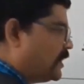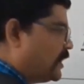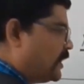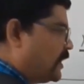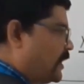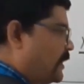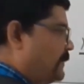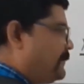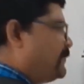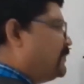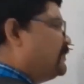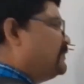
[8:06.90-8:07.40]

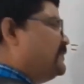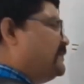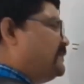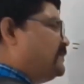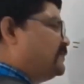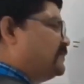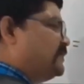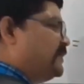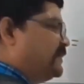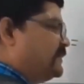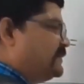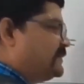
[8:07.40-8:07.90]
Opposite
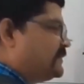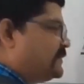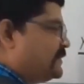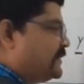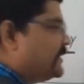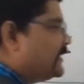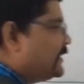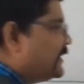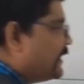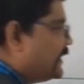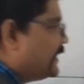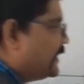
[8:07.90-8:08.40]
to
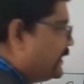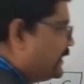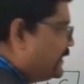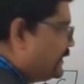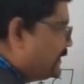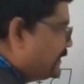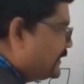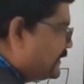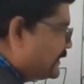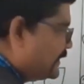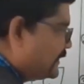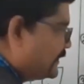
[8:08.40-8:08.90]
this,
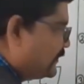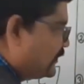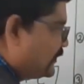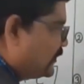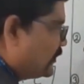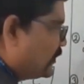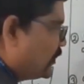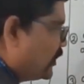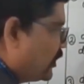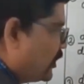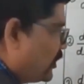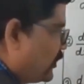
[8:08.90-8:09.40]

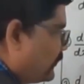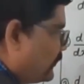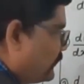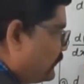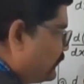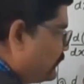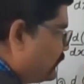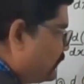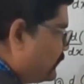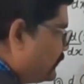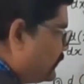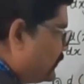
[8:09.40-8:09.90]
integration
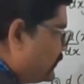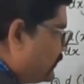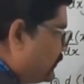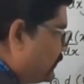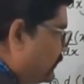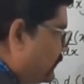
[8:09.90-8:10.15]
of